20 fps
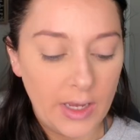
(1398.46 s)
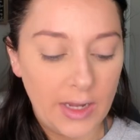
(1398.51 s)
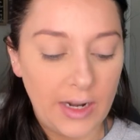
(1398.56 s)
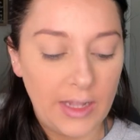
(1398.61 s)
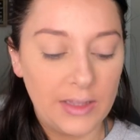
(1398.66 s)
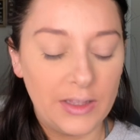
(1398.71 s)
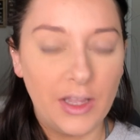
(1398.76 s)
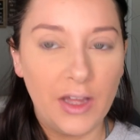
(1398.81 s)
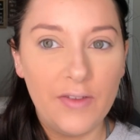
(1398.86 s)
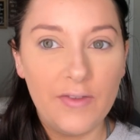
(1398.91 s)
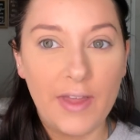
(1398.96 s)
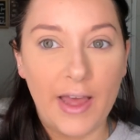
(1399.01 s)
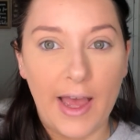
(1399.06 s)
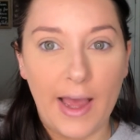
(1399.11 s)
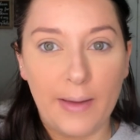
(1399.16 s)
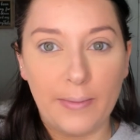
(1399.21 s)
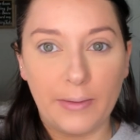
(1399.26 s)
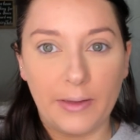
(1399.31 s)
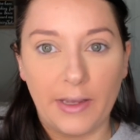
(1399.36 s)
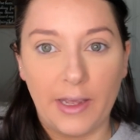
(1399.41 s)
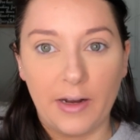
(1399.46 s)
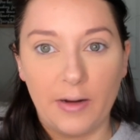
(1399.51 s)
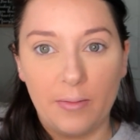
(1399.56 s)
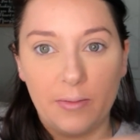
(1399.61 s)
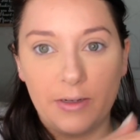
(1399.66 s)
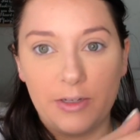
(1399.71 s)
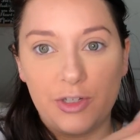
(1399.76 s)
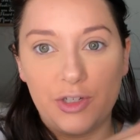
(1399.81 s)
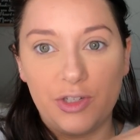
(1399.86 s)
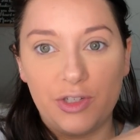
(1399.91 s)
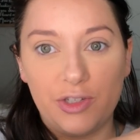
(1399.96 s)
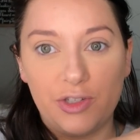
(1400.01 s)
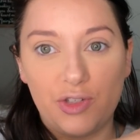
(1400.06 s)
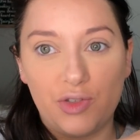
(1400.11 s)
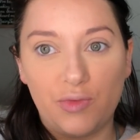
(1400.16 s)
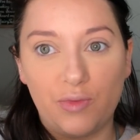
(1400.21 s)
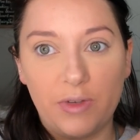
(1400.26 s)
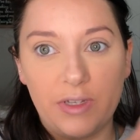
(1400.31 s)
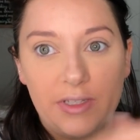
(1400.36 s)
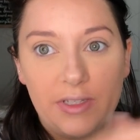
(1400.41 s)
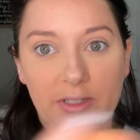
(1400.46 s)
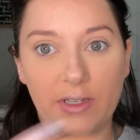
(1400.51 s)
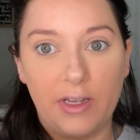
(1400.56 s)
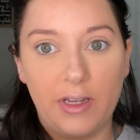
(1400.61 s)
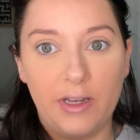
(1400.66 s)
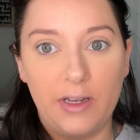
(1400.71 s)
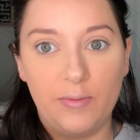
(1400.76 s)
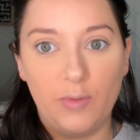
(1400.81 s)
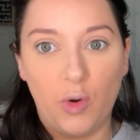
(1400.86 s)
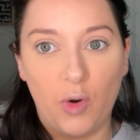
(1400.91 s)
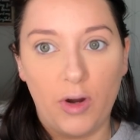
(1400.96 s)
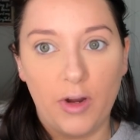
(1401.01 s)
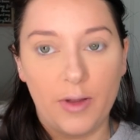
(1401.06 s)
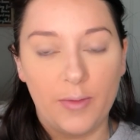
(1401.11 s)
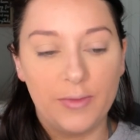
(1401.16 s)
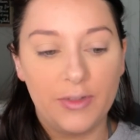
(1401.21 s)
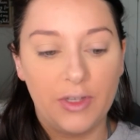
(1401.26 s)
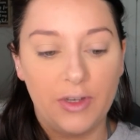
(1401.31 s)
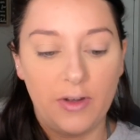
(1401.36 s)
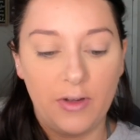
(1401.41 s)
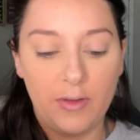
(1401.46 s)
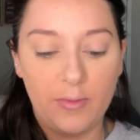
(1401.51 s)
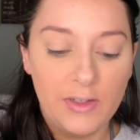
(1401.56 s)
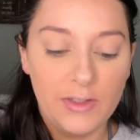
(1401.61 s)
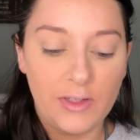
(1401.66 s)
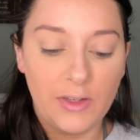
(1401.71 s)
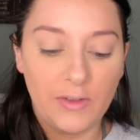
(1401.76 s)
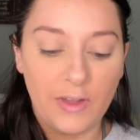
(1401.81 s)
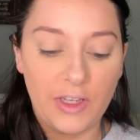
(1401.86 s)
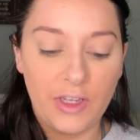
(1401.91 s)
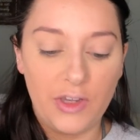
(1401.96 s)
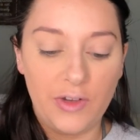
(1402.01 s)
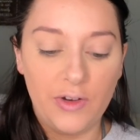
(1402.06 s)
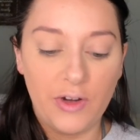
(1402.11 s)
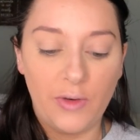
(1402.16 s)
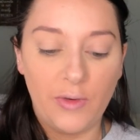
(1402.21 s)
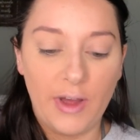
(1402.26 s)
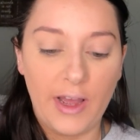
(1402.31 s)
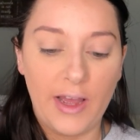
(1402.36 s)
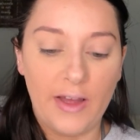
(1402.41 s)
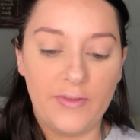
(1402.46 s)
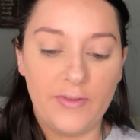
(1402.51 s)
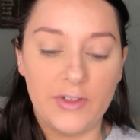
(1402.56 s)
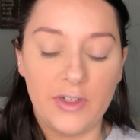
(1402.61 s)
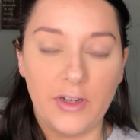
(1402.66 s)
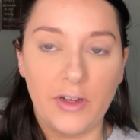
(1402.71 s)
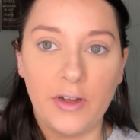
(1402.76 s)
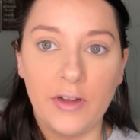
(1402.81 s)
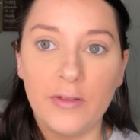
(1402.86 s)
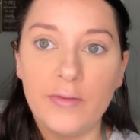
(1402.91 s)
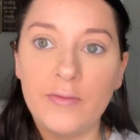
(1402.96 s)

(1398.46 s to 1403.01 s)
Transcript: And I love the applicator because you just twist it and more comes up. So like you don't have to